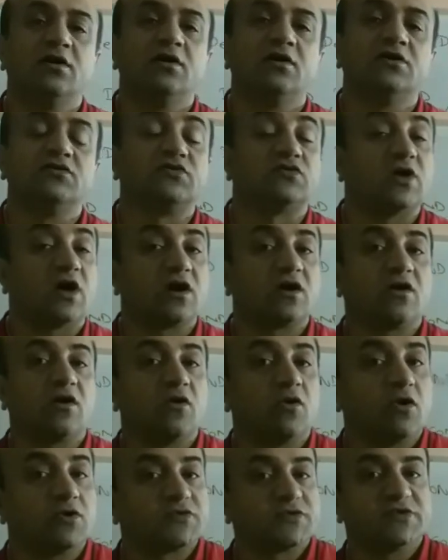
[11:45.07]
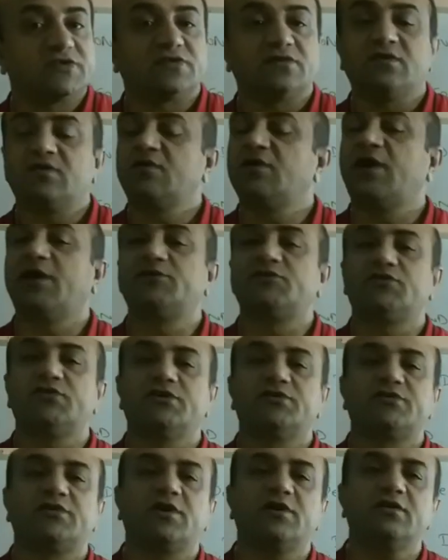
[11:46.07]
sarcoidosis,
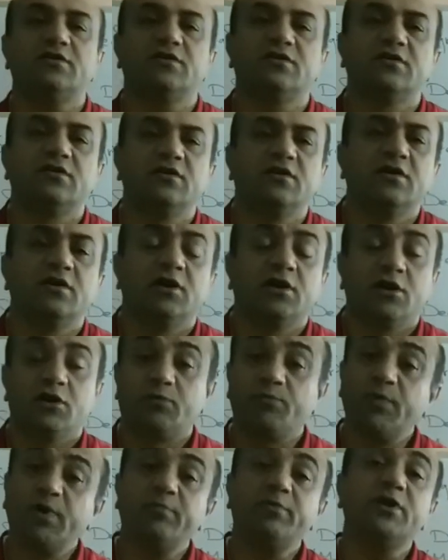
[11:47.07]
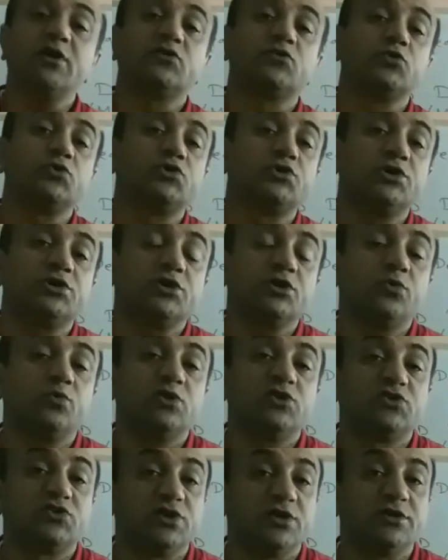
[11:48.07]
etc. It may be associated
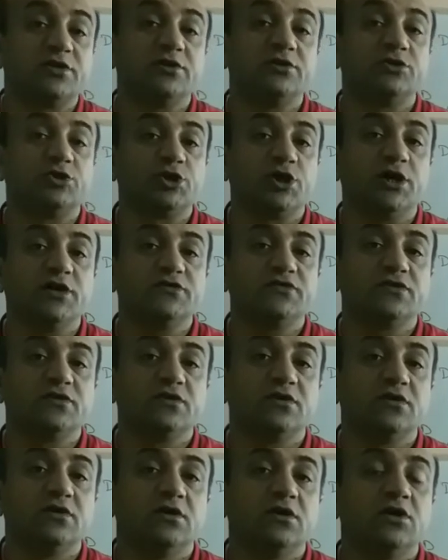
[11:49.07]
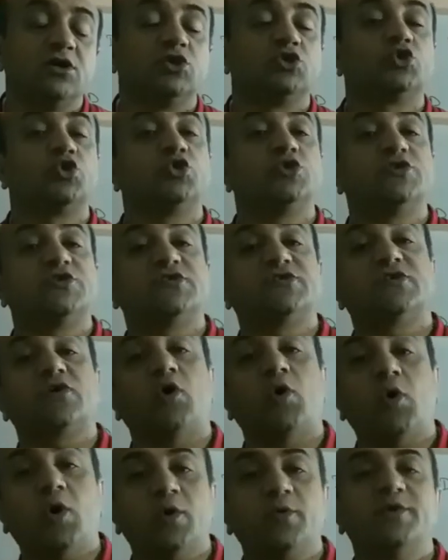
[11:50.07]
with certain drugs. So this is
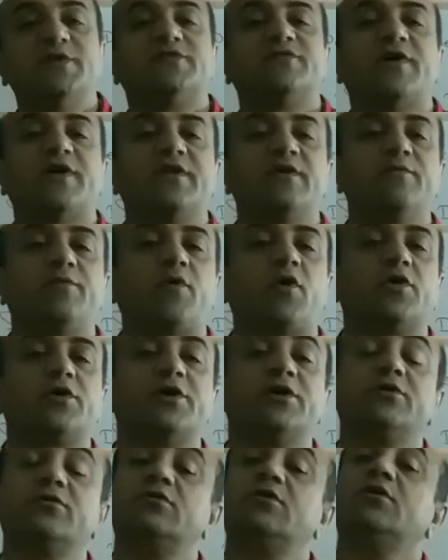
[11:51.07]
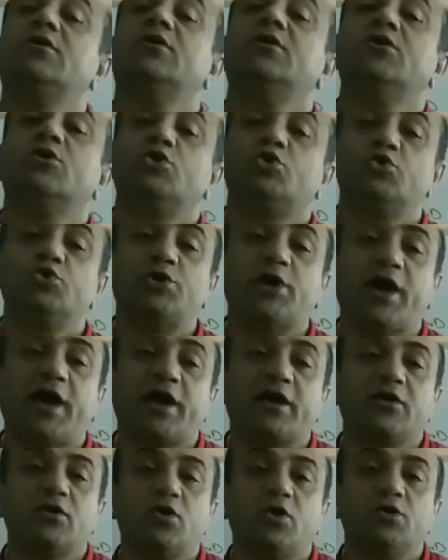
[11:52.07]
always very important to
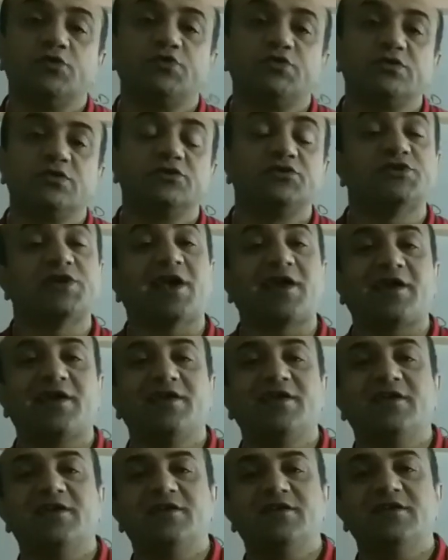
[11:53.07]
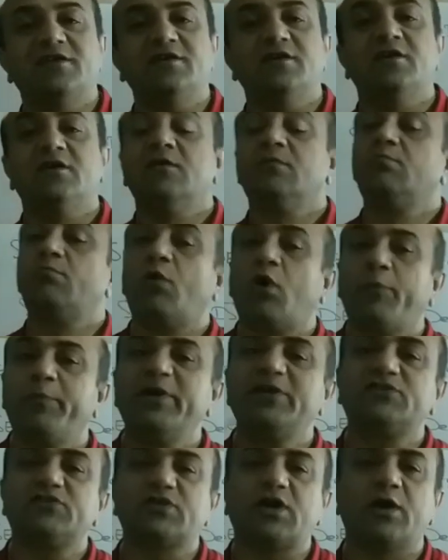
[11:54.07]
diagnose second degree
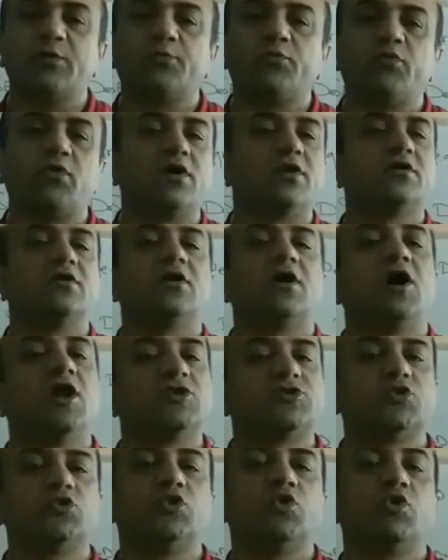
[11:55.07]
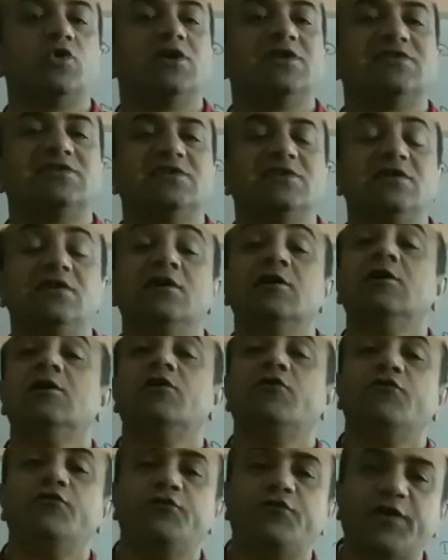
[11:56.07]
Mobitz type 1, also known as the
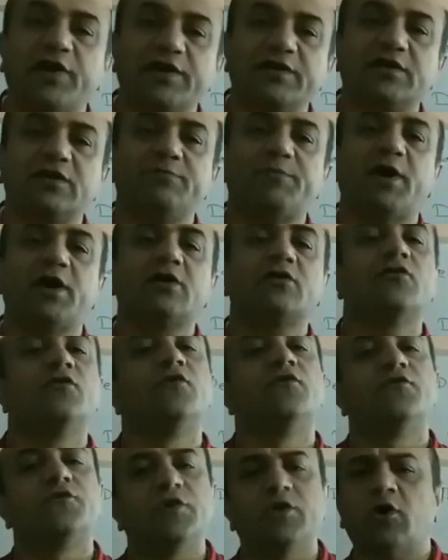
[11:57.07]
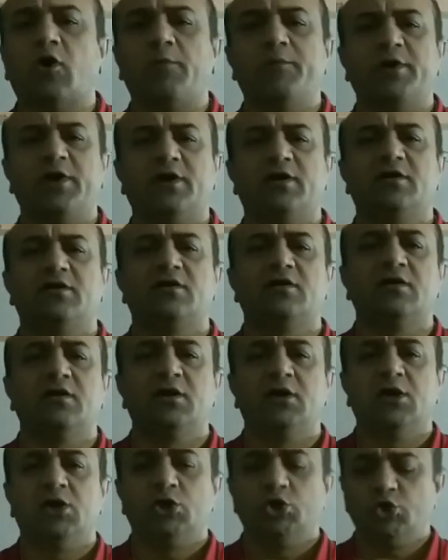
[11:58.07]
Wenckebach phenomena.
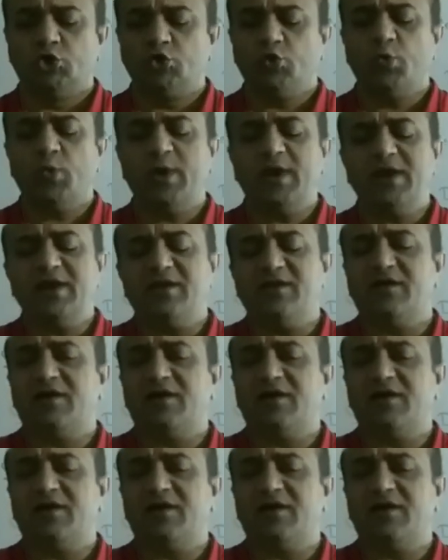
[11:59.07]
You will